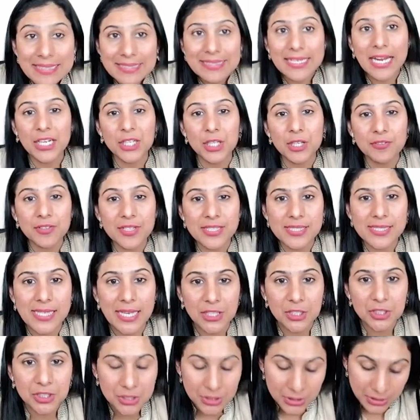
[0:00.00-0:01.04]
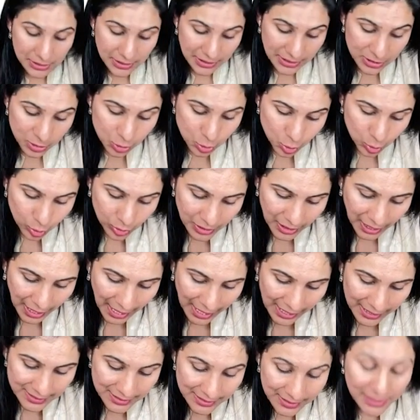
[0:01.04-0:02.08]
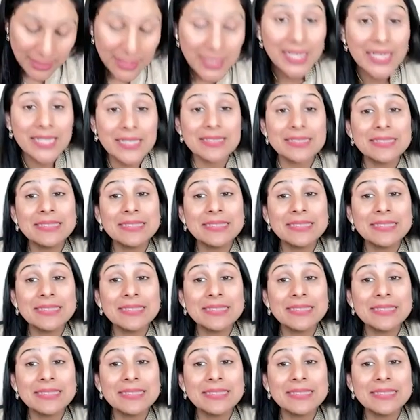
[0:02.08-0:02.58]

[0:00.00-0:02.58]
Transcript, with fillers: this kind of resection is known as a